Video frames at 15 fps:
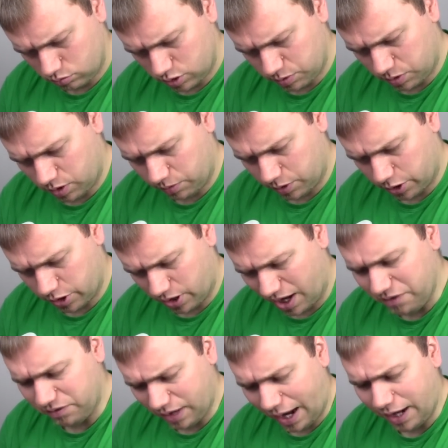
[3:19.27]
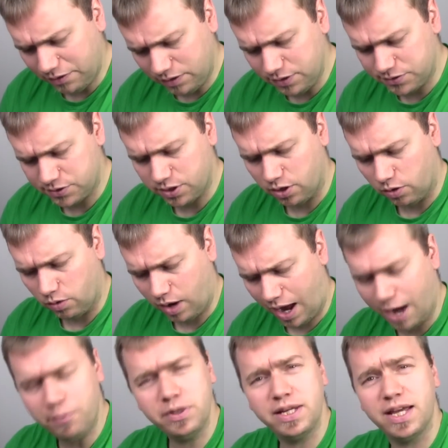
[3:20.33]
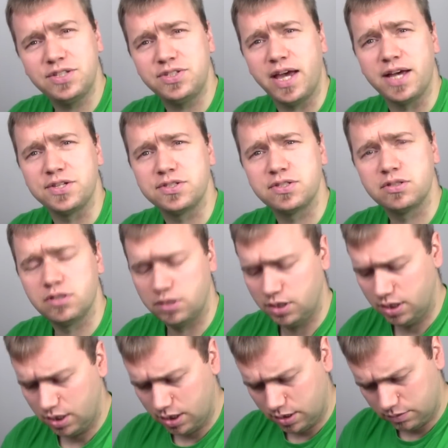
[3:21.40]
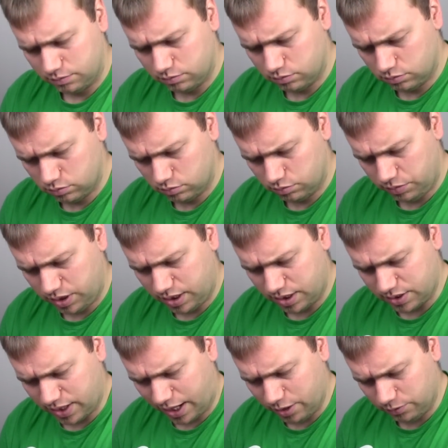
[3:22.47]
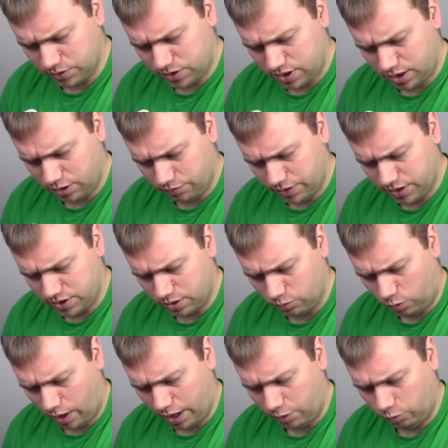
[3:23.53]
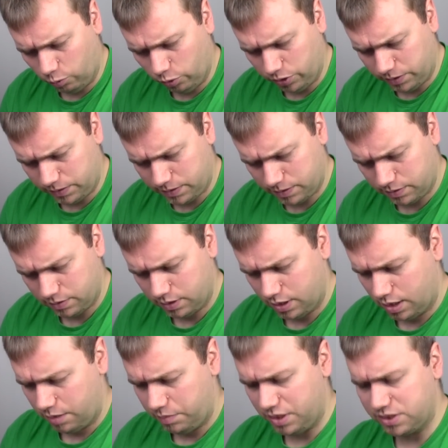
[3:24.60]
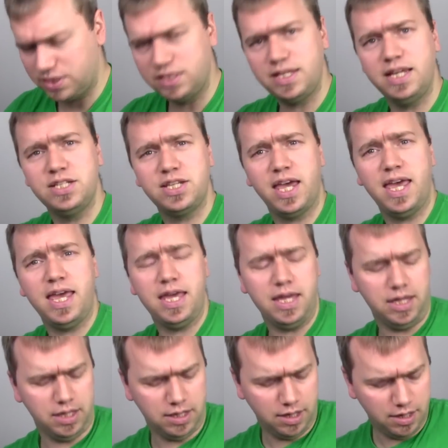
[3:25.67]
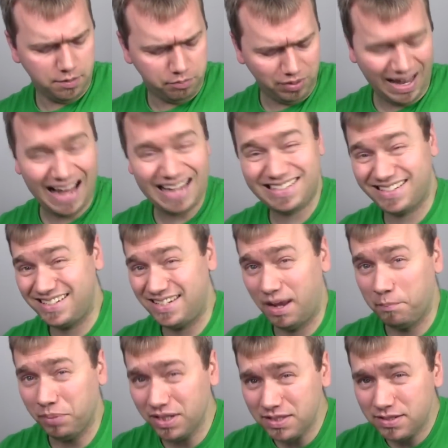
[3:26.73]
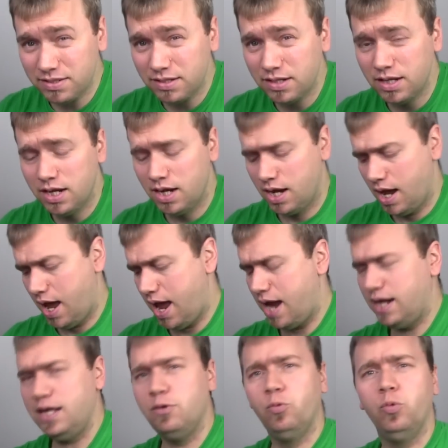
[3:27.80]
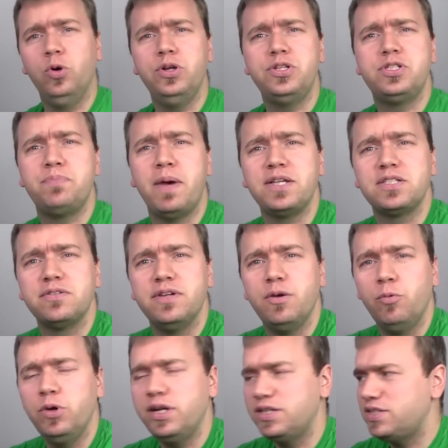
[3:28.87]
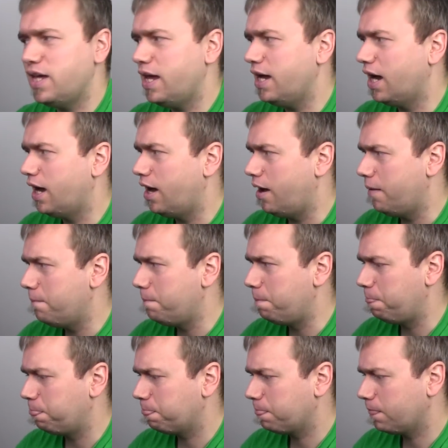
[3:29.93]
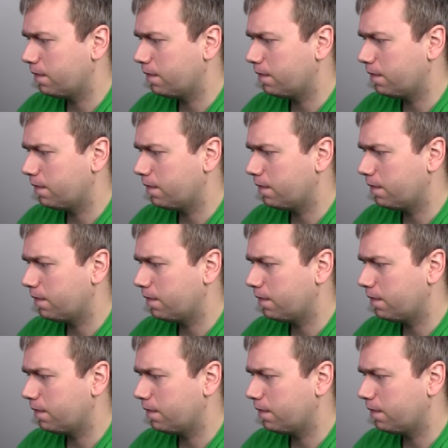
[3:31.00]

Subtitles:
Small marker. I think so. I would guess yes. Because I don't see any reason why it wouldn't. Because it is a blast template. And it would say, if an